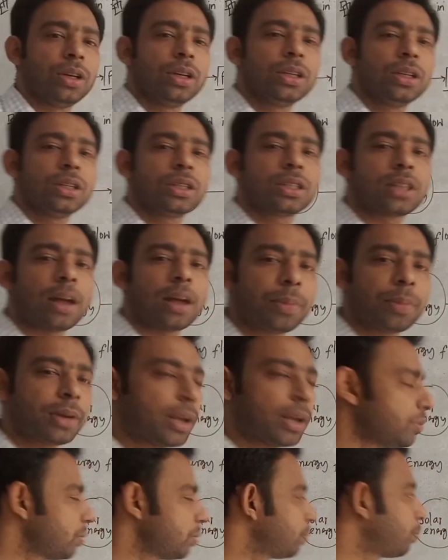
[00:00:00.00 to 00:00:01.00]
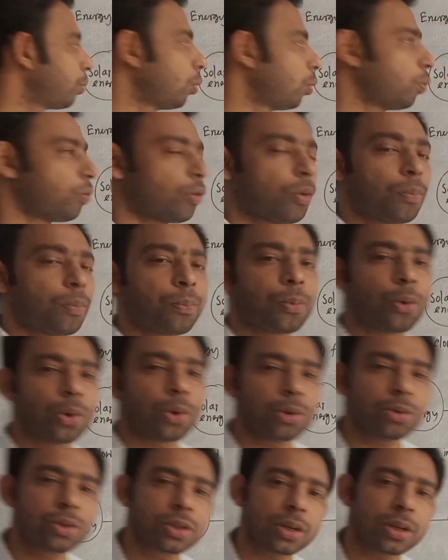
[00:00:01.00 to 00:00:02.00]
sometimes from
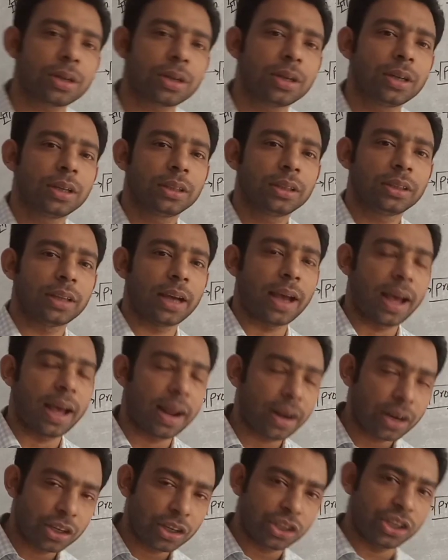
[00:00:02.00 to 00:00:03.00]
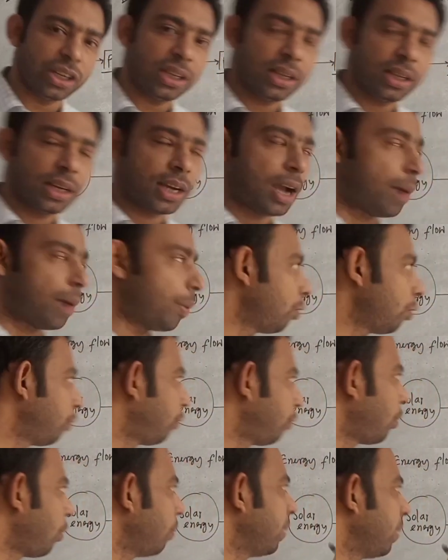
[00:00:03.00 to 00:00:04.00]
producer the energy come out
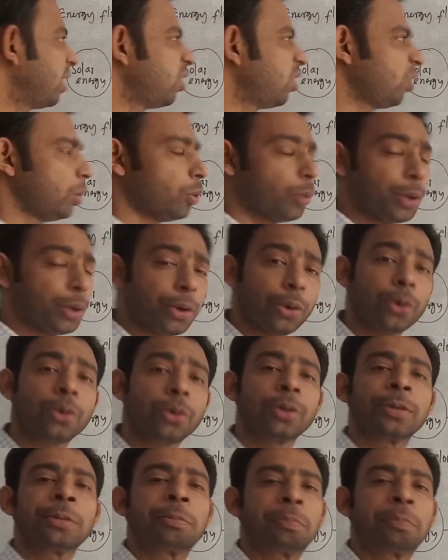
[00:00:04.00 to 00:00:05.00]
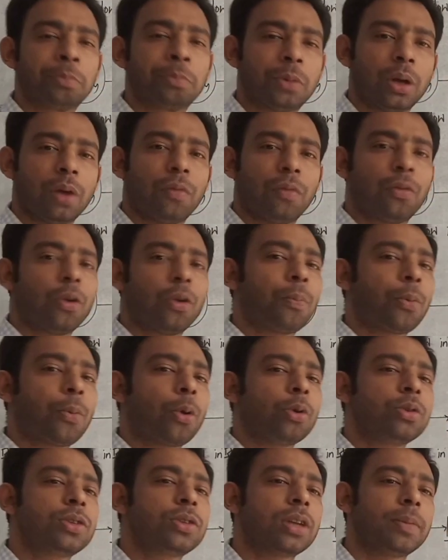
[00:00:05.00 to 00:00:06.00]
from, actually we know from
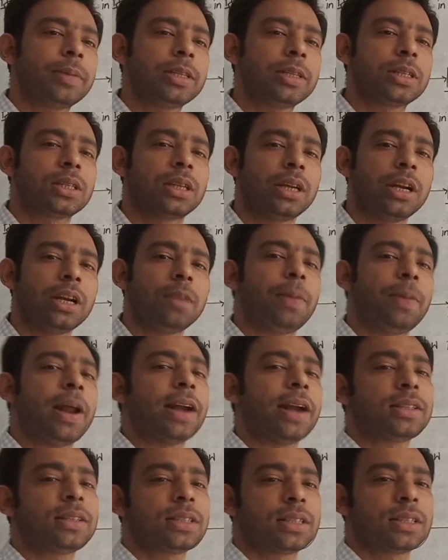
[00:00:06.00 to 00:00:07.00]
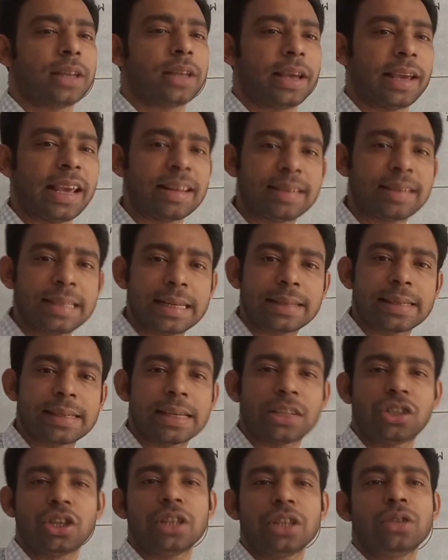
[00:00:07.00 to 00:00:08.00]
producer means green plants, gaseous
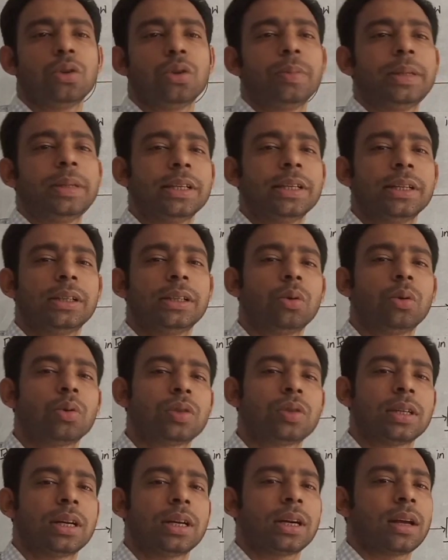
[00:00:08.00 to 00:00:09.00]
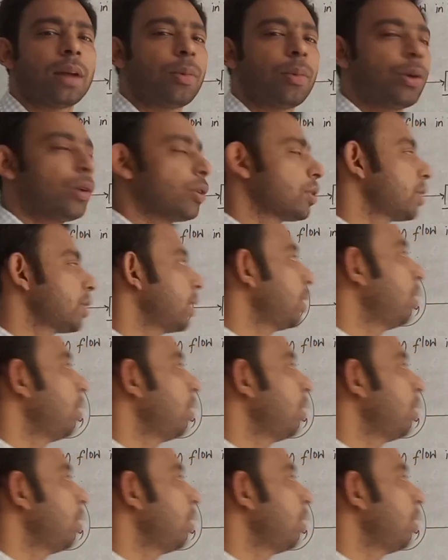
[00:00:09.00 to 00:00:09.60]
exchange will be there, oxygen and carbon dioxide.